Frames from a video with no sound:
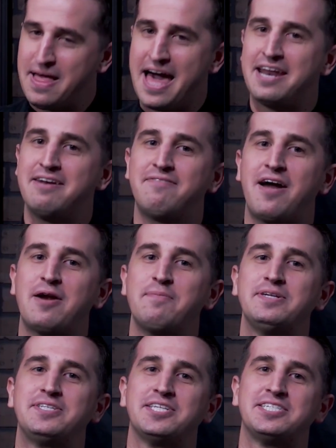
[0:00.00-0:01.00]
that
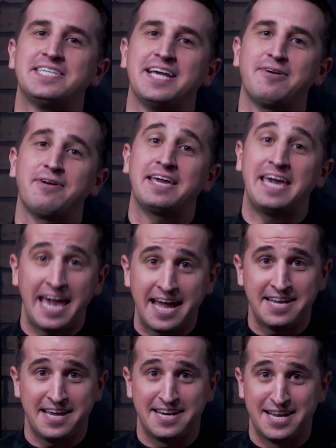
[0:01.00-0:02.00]
environment to Sierra
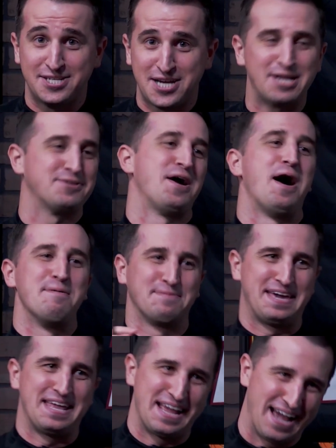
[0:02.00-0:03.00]
Canyon in chat. No, I'm
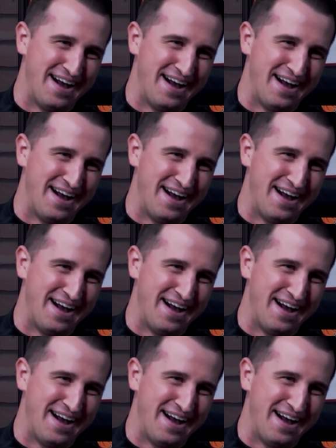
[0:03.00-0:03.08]
kidding.